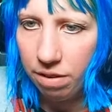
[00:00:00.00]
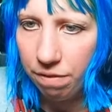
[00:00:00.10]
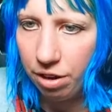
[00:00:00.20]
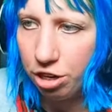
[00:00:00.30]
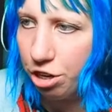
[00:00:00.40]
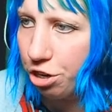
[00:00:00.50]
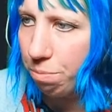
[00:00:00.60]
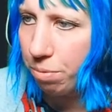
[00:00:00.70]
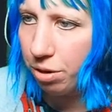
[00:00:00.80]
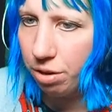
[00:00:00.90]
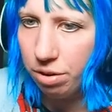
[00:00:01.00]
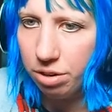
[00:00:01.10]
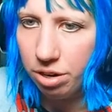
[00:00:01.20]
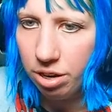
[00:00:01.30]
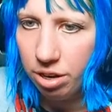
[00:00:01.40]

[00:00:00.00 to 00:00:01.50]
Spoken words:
Flashing jumper node.